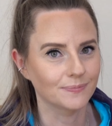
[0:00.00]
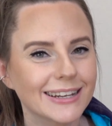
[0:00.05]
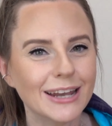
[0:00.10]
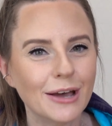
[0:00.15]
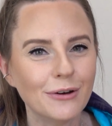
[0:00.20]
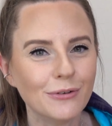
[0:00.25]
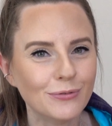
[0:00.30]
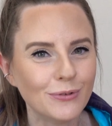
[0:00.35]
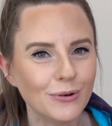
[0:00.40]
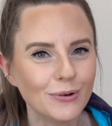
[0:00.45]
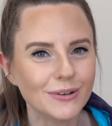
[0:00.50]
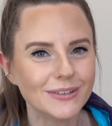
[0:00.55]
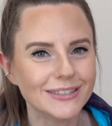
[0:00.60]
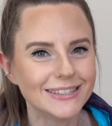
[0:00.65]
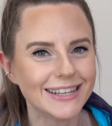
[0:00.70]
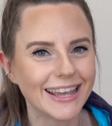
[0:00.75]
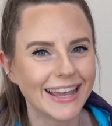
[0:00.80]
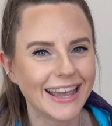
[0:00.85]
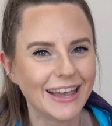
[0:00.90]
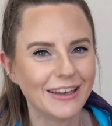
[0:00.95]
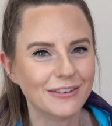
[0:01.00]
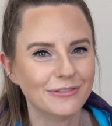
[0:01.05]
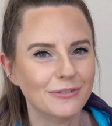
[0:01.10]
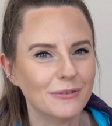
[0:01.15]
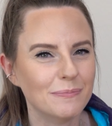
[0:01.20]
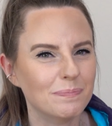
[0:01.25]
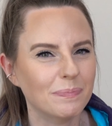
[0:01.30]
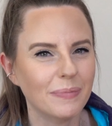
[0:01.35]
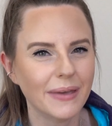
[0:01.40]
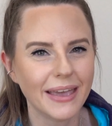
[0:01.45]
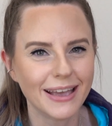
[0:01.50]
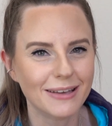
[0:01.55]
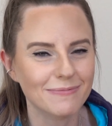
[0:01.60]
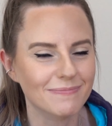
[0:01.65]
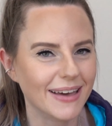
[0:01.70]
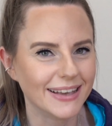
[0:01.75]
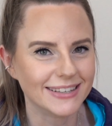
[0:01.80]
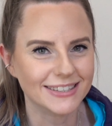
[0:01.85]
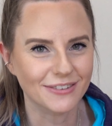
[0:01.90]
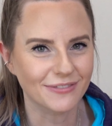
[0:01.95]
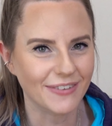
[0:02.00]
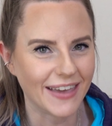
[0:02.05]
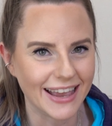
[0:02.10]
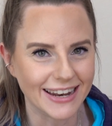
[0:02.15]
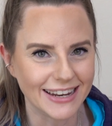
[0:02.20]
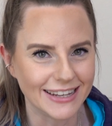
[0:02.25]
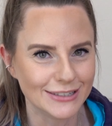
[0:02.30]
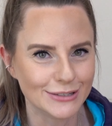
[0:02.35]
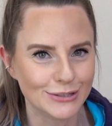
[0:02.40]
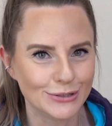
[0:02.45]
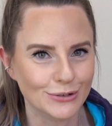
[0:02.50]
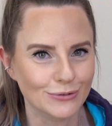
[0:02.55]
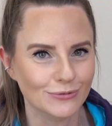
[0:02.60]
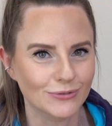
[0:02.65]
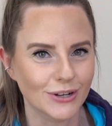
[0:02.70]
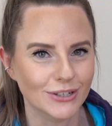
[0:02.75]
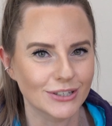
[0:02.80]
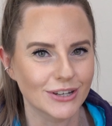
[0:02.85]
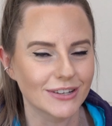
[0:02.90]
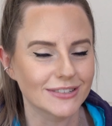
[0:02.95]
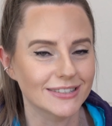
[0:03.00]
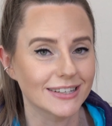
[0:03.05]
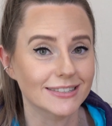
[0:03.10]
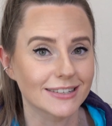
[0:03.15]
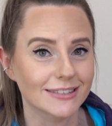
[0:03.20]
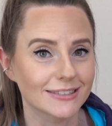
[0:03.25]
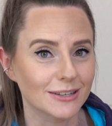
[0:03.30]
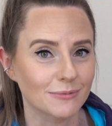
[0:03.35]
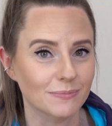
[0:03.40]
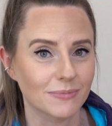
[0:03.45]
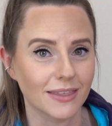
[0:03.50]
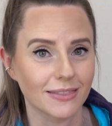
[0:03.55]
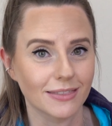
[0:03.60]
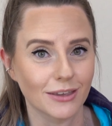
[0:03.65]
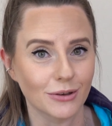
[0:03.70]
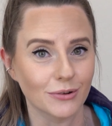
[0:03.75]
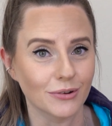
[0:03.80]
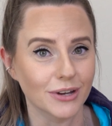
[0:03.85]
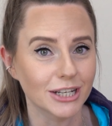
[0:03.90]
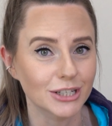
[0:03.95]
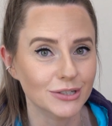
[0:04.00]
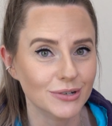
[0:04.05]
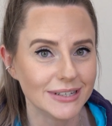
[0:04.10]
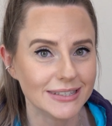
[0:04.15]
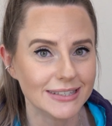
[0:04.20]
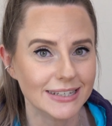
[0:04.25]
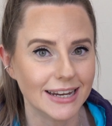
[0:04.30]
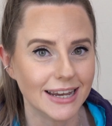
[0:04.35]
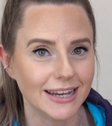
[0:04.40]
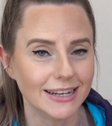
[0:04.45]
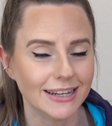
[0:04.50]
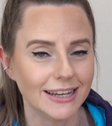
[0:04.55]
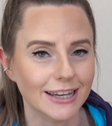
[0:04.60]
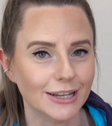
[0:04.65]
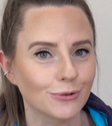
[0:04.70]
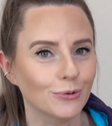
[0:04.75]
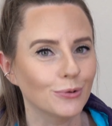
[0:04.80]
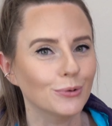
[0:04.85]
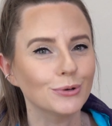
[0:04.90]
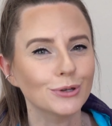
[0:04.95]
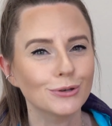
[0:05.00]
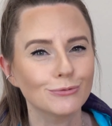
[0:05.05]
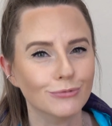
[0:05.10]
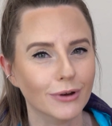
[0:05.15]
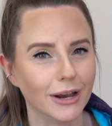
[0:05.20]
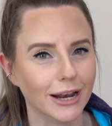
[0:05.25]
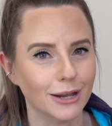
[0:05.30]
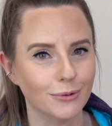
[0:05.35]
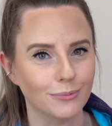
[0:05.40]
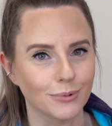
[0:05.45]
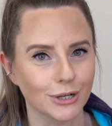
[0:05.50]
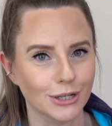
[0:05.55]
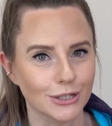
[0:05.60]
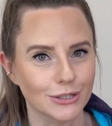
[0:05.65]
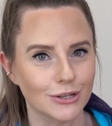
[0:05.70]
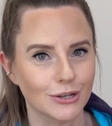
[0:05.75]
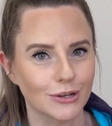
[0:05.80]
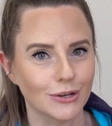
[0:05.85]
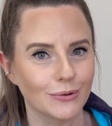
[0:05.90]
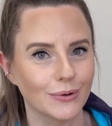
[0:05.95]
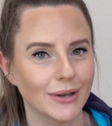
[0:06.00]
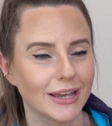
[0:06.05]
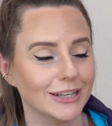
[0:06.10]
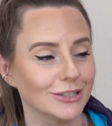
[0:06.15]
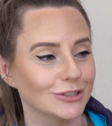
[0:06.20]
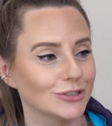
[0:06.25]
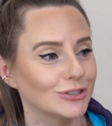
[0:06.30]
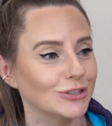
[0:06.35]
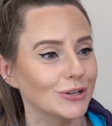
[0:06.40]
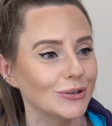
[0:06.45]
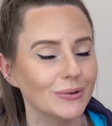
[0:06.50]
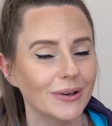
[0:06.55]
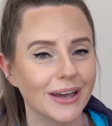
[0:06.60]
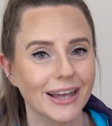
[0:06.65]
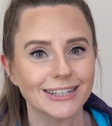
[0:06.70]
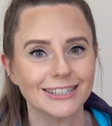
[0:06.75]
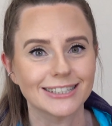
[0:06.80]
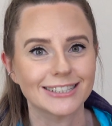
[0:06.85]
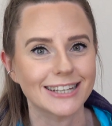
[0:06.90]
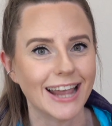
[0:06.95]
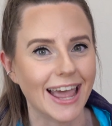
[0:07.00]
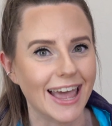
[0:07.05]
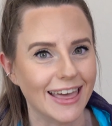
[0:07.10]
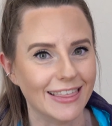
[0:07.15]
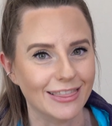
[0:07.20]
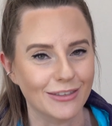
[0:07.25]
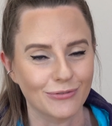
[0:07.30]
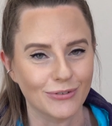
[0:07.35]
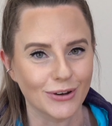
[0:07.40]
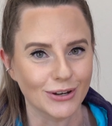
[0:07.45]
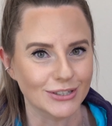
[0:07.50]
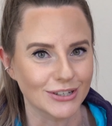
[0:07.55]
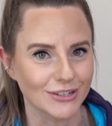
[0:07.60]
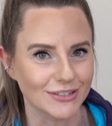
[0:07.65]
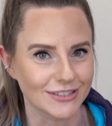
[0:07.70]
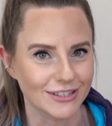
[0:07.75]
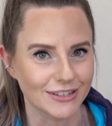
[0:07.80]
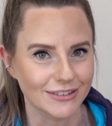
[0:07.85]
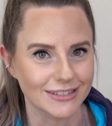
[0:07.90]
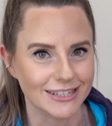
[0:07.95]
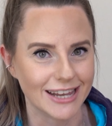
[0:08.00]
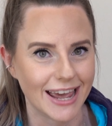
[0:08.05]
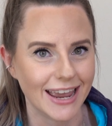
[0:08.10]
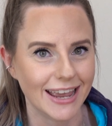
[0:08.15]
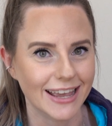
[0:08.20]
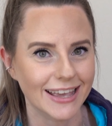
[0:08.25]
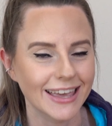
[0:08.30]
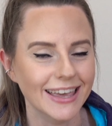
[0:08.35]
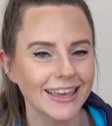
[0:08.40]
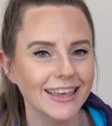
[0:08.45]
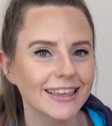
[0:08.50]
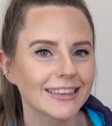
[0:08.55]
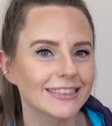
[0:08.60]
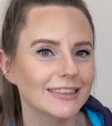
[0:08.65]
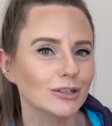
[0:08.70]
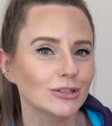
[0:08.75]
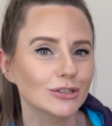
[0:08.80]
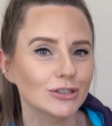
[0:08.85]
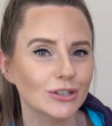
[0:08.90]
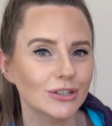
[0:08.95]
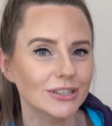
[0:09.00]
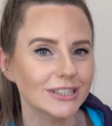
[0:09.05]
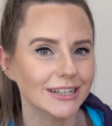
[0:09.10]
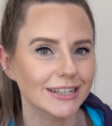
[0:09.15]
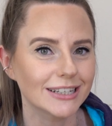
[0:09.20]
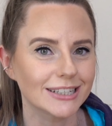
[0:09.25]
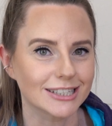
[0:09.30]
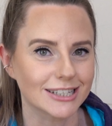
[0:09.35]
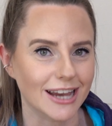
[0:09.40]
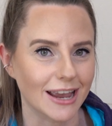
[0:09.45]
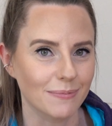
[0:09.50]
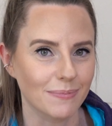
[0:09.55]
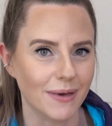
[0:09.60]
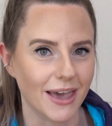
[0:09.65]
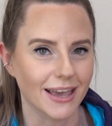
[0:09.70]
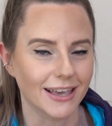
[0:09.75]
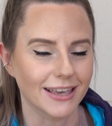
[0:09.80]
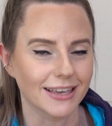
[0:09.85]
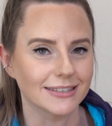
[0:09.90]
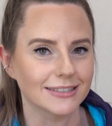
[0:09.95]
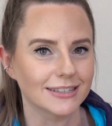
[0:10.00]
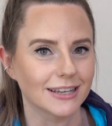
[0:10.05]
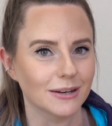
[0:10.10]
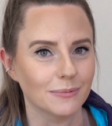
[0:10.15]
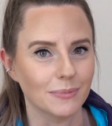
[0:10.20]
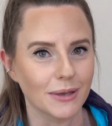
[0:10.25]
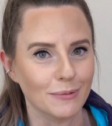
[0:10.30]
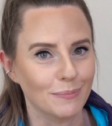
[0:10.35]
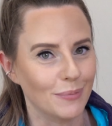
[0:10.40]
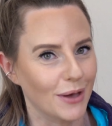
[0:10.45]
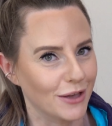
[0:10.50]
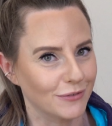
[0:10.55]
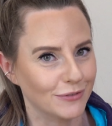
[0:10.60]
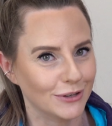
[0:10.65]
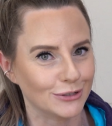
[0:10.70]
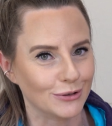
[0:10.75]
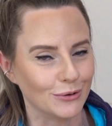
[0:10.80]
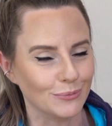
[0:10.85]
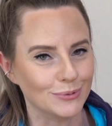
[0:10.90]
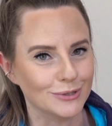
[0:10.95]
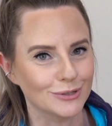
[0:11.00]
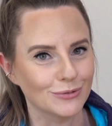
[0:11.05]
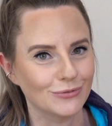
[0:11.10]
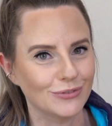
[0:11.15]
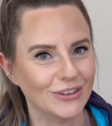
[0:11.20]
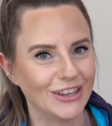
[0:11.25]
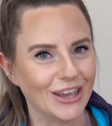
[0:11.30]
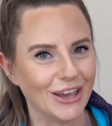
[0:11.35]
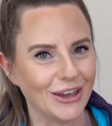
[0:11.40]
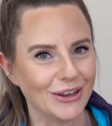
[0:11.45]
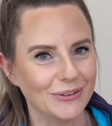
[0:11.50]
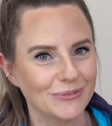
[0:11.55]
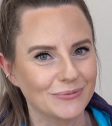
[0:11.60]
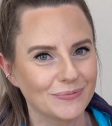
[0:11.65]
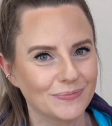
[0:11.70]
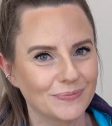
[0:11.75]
Now, of course, if big, massive edits to your photos isn't something that you're interested in, and all you really want to do is shoot and share the photos that you take, then shooting in JPEG is going to be a perfect option for you.